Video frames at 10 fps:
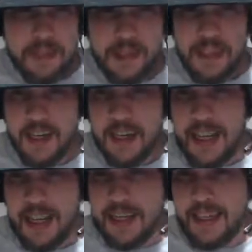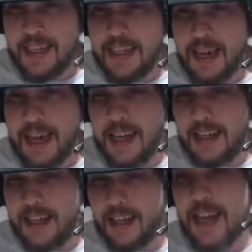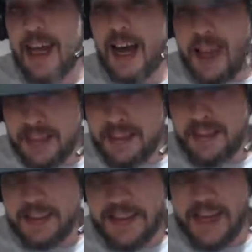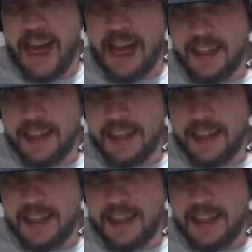Ali, is he saying Ali